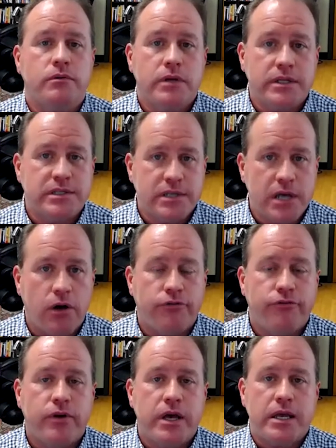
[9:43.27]

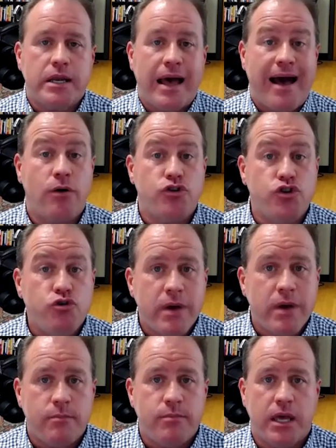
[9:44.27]
itself and how you
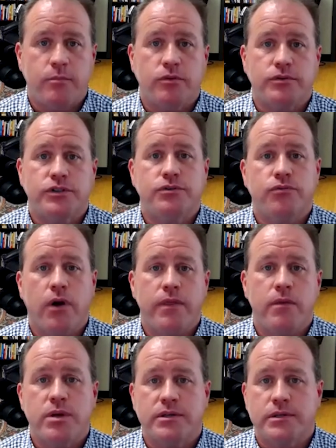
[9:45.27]
may be able to run
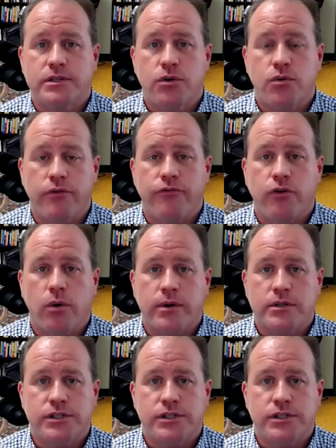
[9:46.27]
the business going forward.